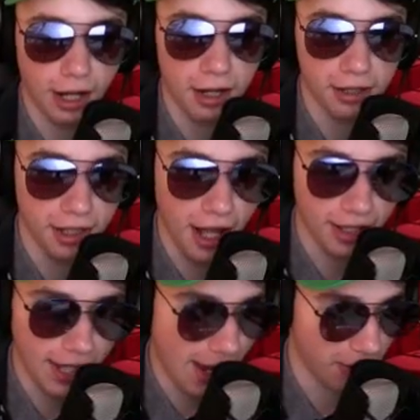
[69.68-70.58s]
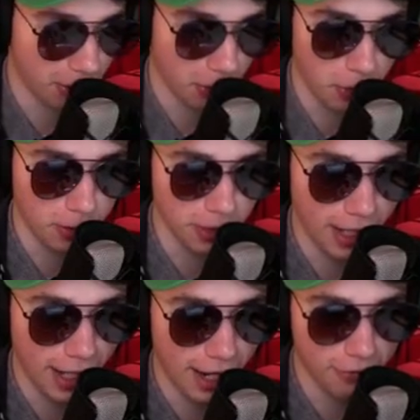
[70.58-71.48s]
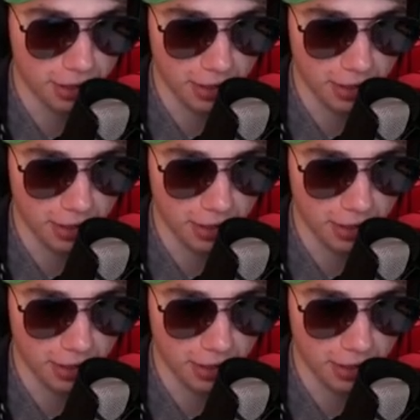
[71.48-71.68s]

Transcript: got a lot louder. Hold on, I have to